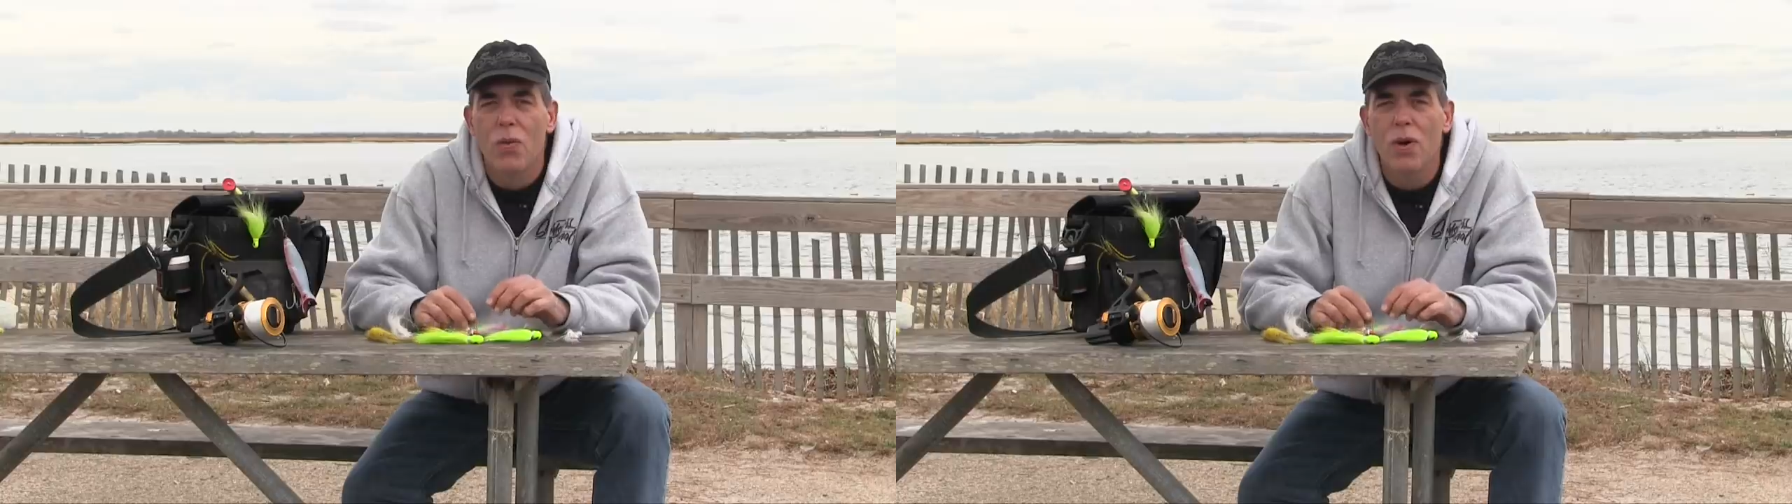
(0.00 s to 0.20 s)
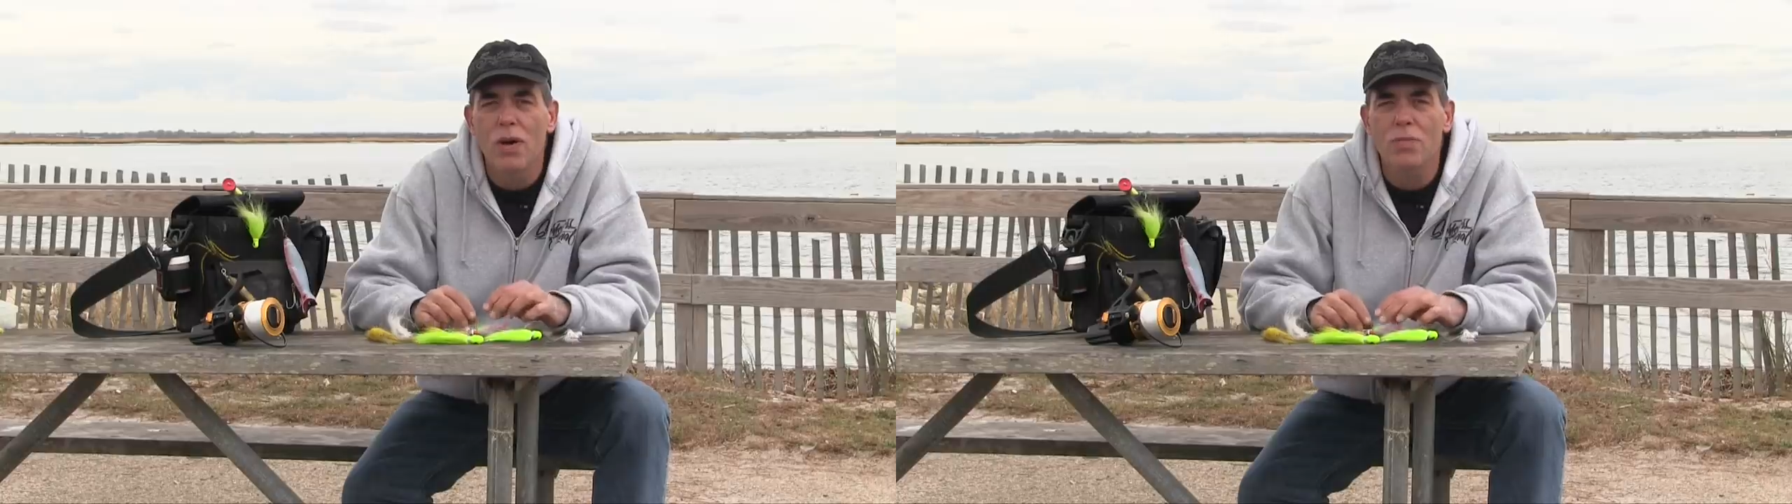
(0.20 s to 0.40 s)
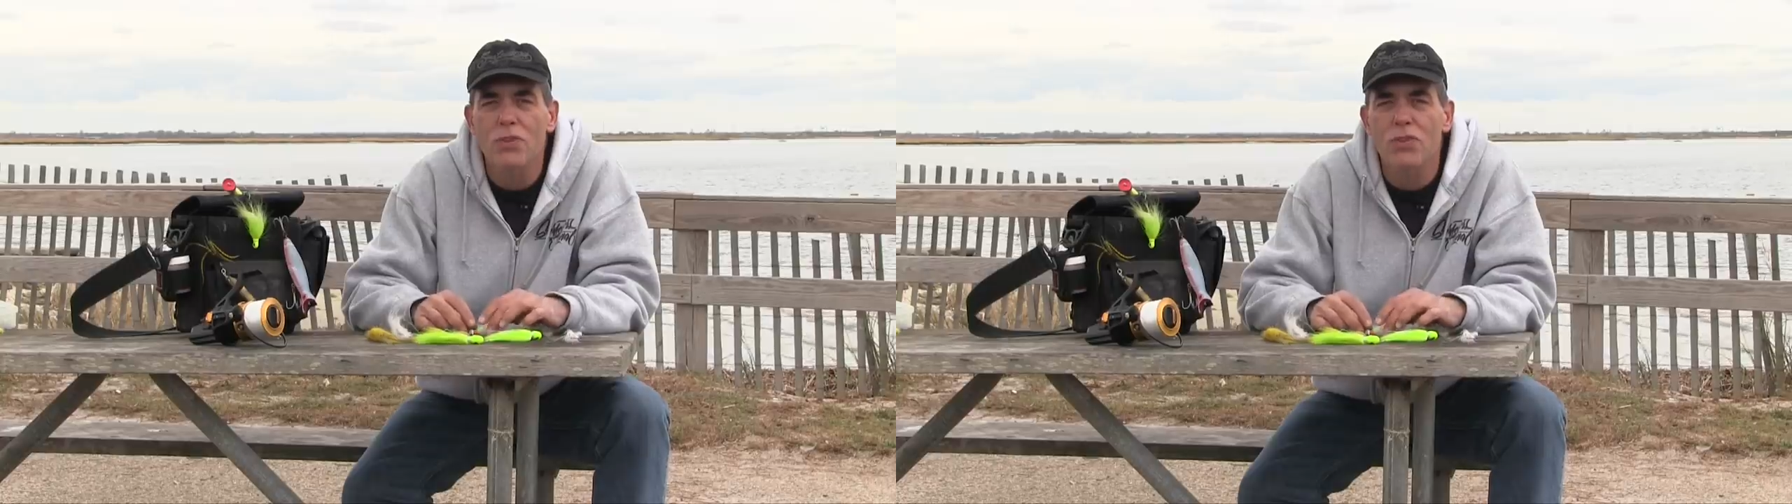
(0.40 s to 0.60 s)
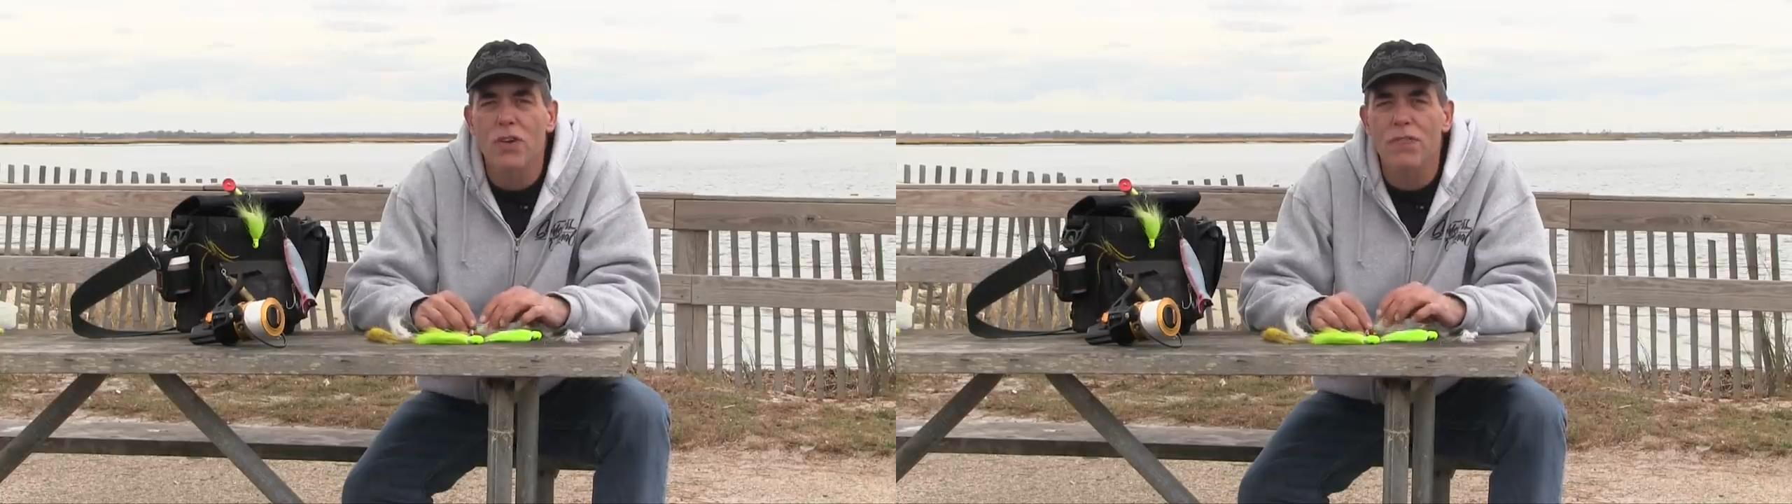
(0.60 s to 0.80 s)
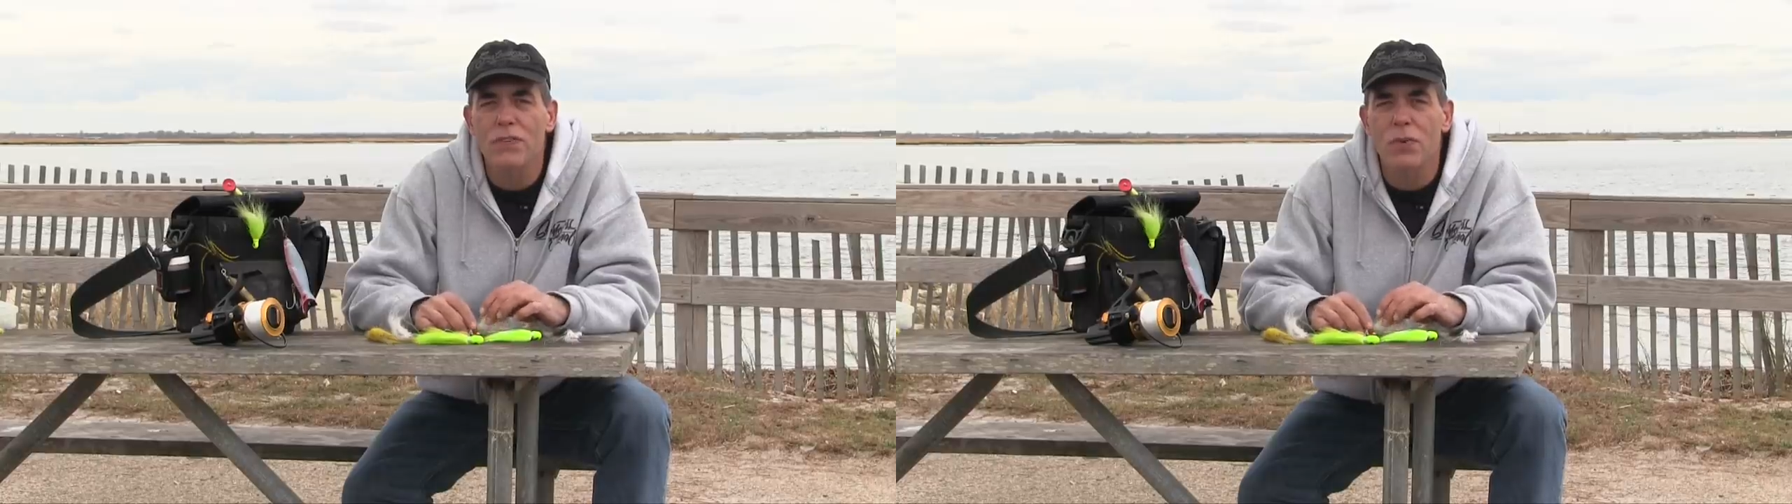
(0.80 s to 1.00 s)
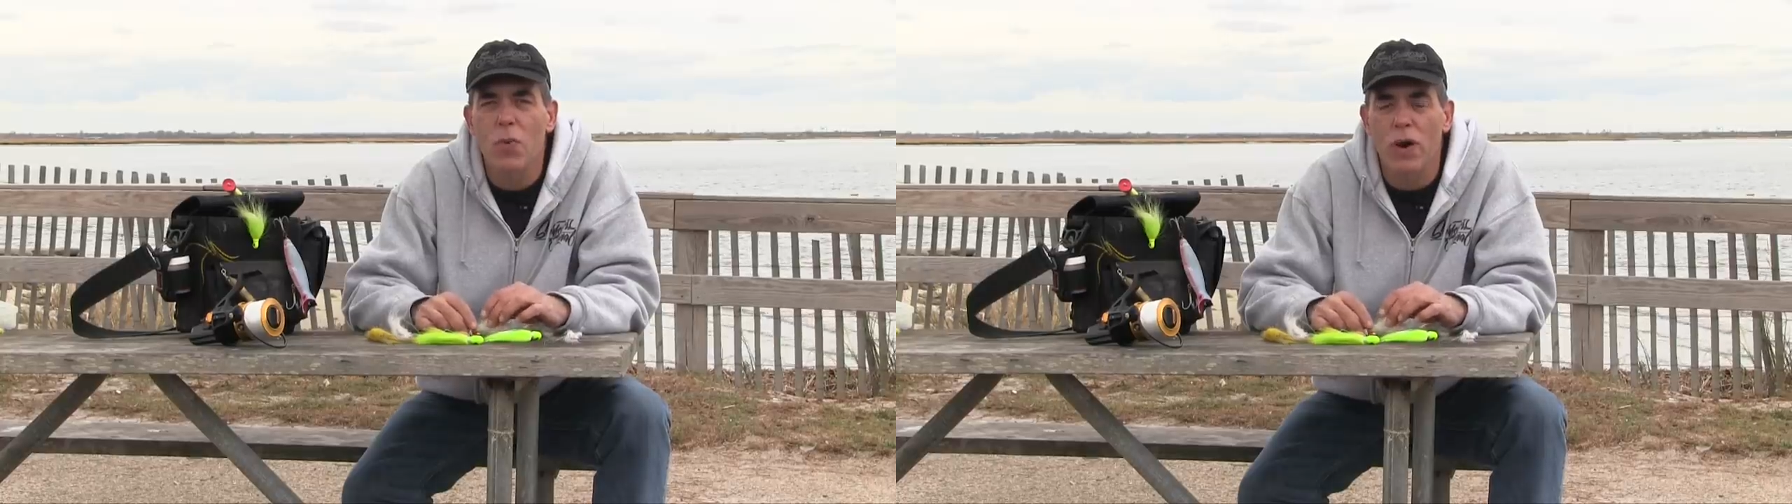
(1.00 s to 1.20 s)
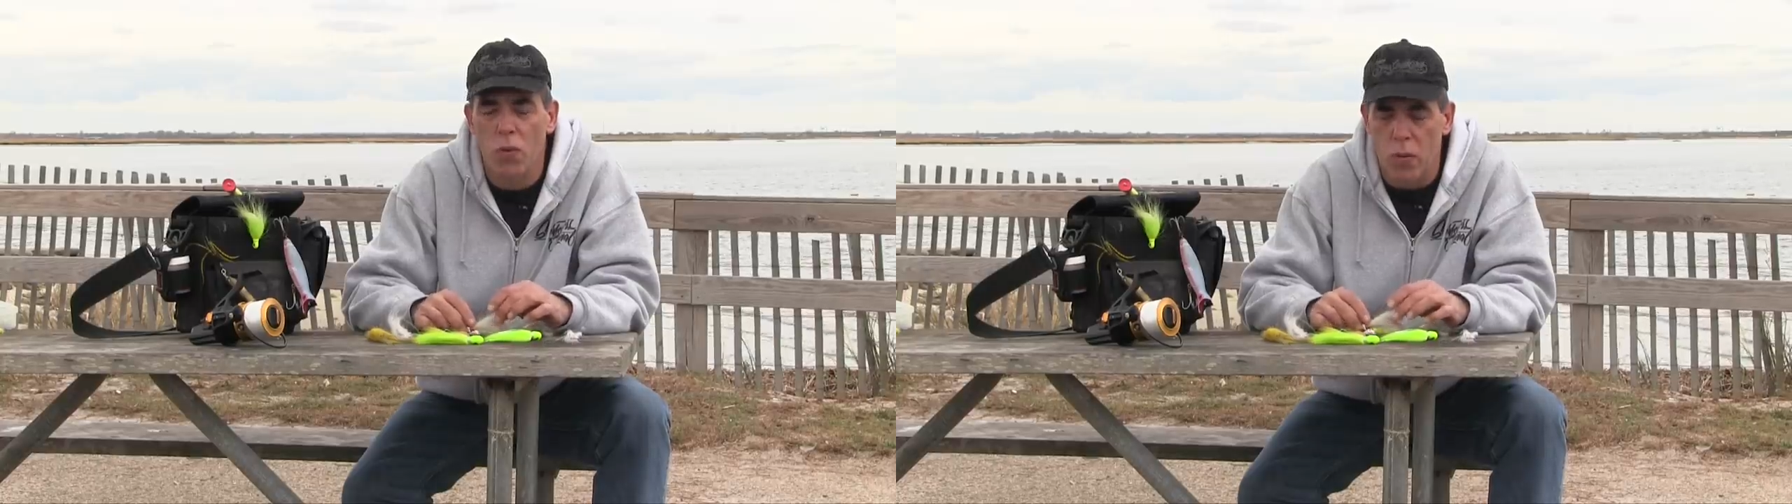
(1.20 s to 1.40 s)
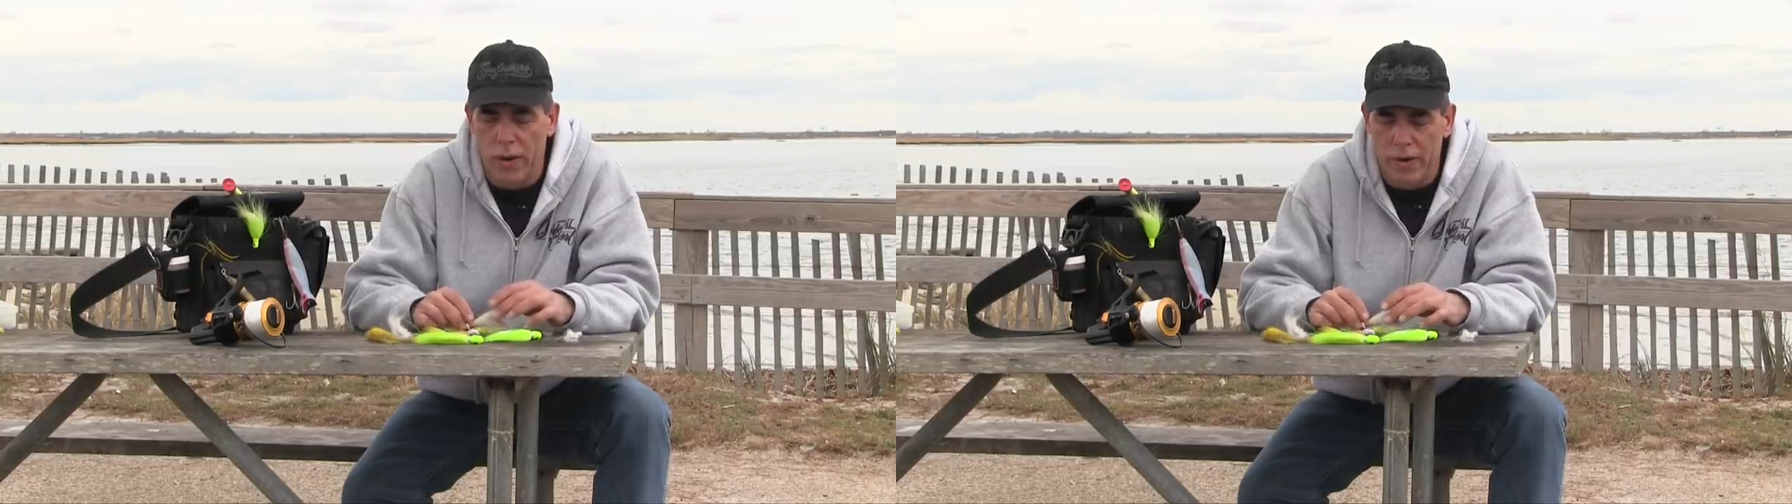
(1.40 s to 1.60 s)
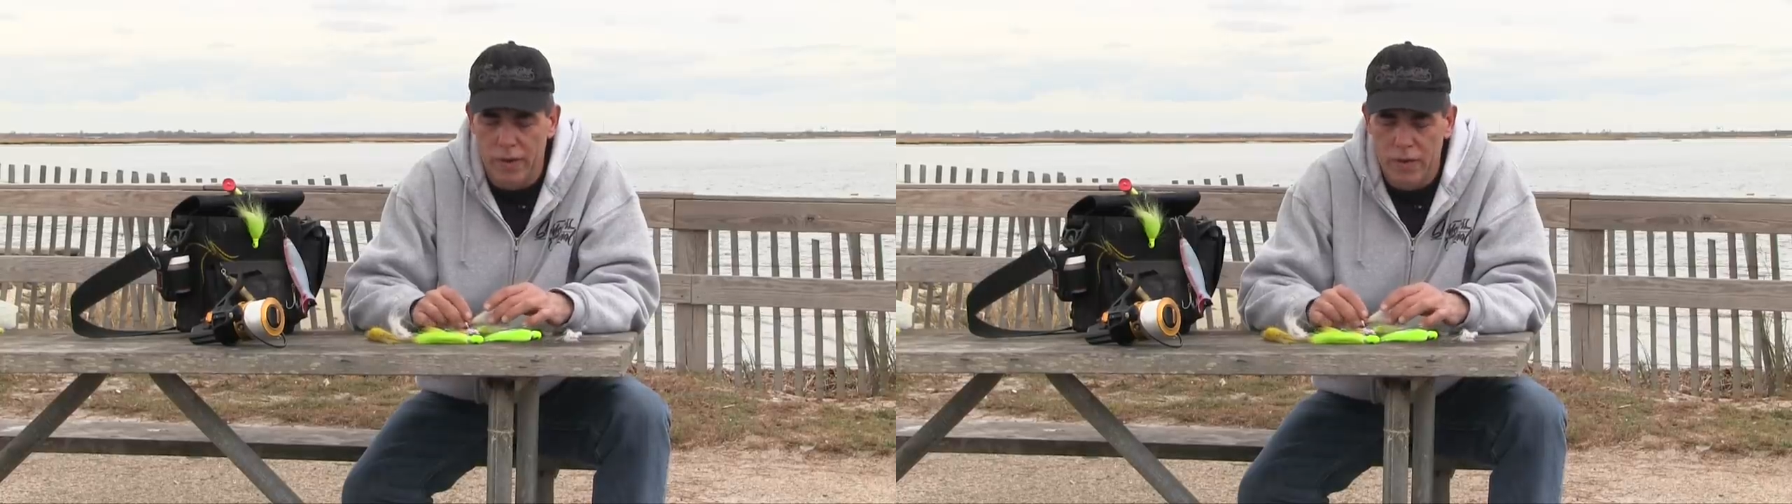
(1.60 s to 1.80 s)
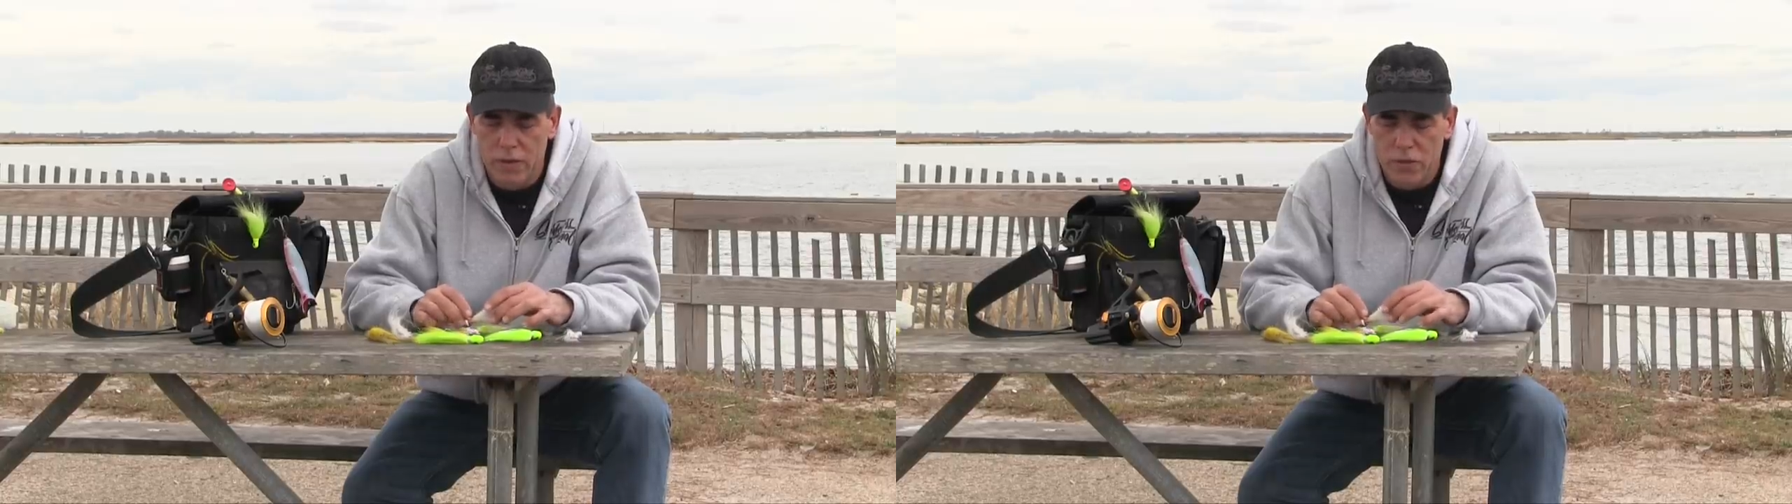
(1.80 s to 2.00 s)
Welcome to Surf Fishing 101.